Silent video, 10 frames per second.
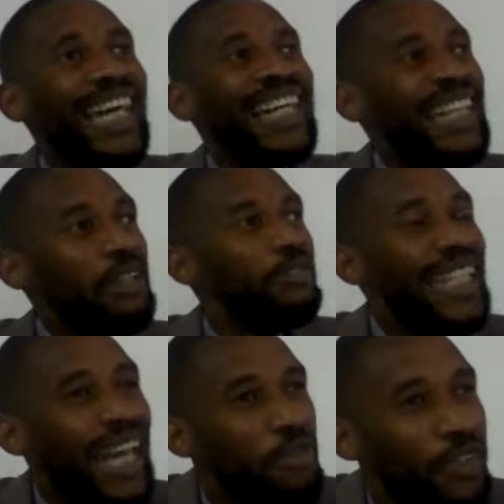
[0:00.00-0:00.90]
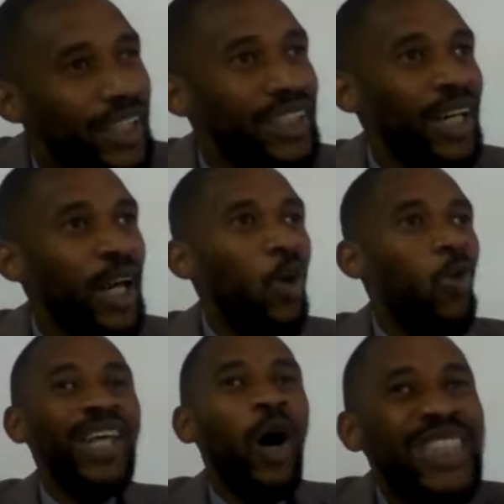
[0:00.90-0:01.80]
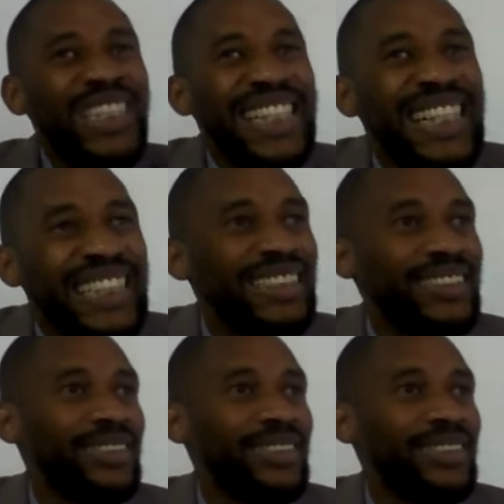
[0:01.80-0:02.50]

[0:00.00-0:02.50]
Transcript: can live in heaven without sin.